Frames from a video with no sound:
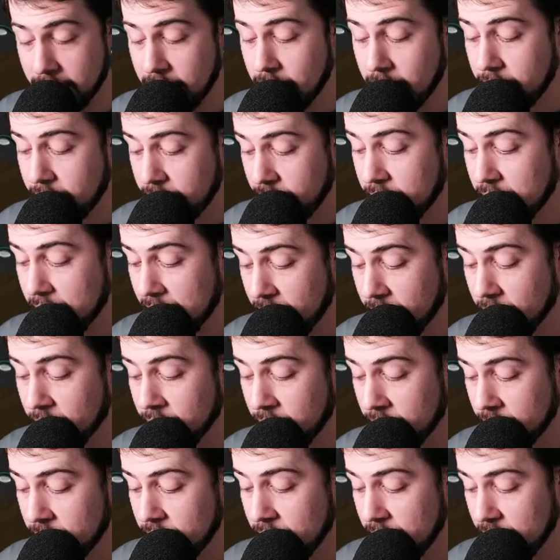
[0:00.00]
thought. Yeah,
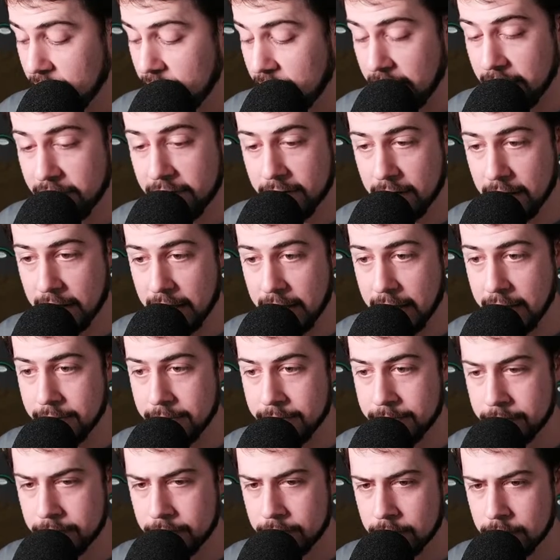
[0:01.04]
definitely.
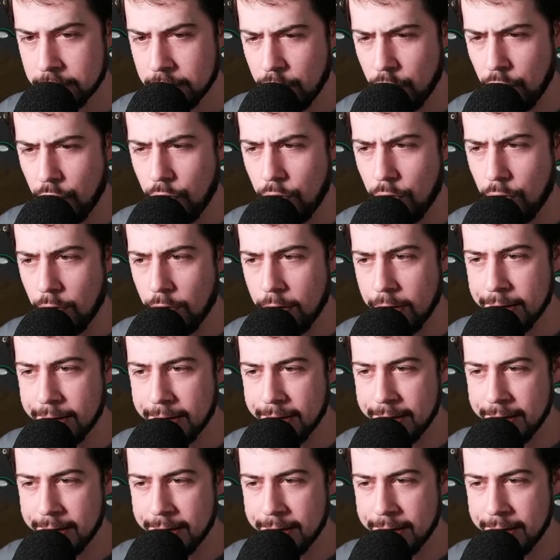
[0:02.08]
Ooh.